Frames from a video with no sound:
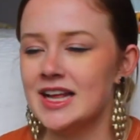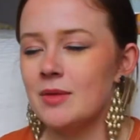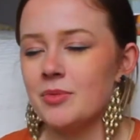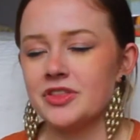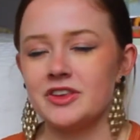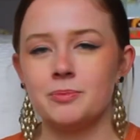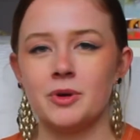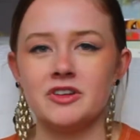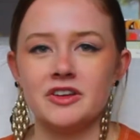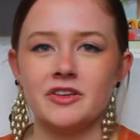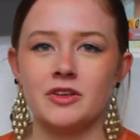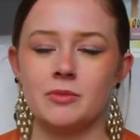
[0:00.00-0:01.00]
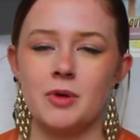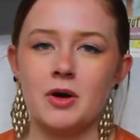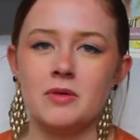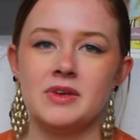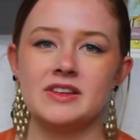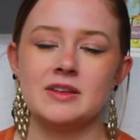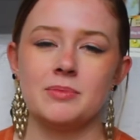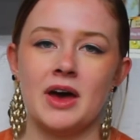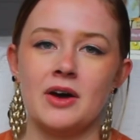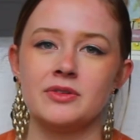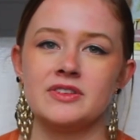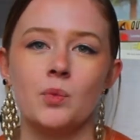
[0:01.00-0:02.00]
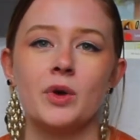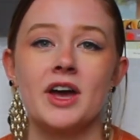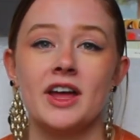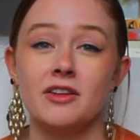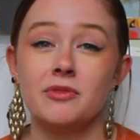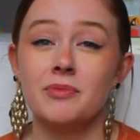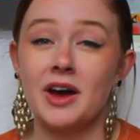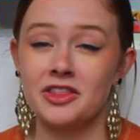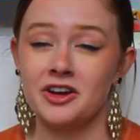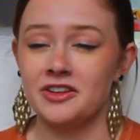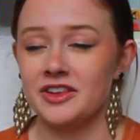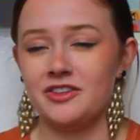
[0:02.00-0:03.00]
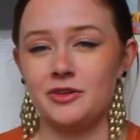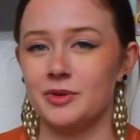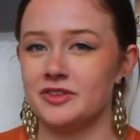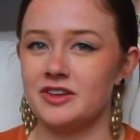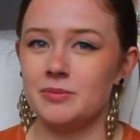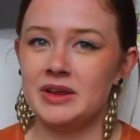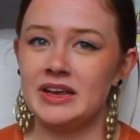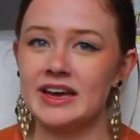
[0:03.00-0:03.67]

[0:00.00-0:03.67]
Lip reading: but this particular poem is about what kind of mother that she wants to be,